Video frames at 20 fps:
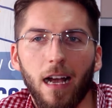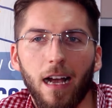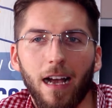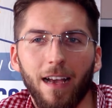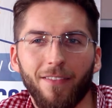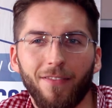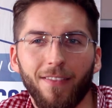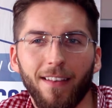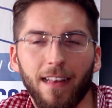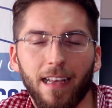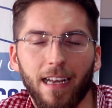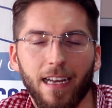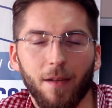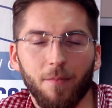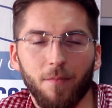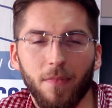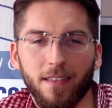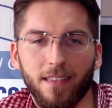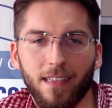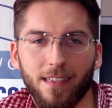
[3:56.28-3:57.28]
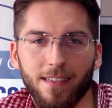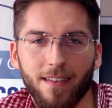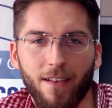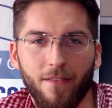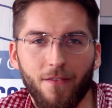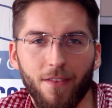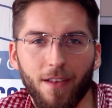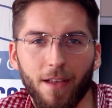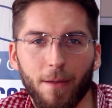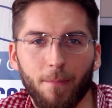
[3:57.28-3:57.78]
I feel like I'm missing
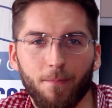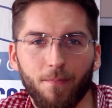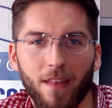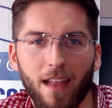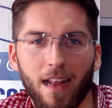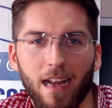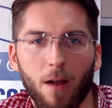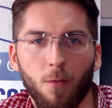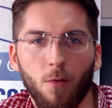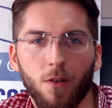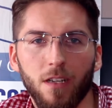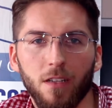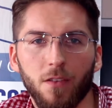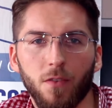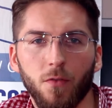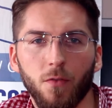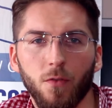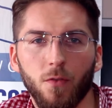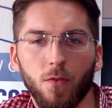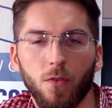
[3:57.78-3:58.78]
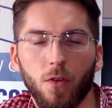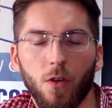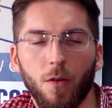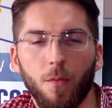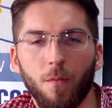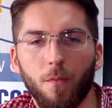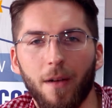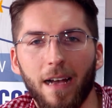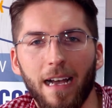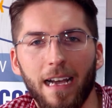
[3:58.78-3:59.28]
something. And I wanted to
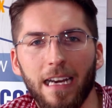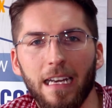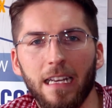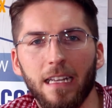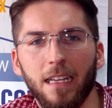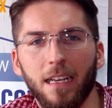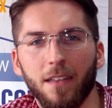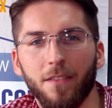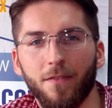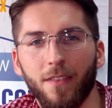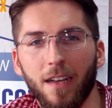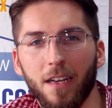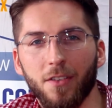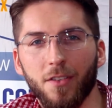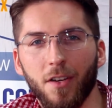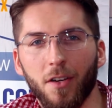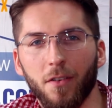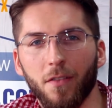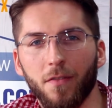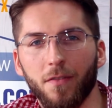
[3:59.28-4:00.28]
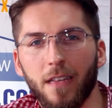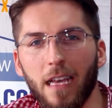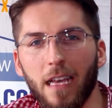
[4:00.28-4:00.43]
combine adventure of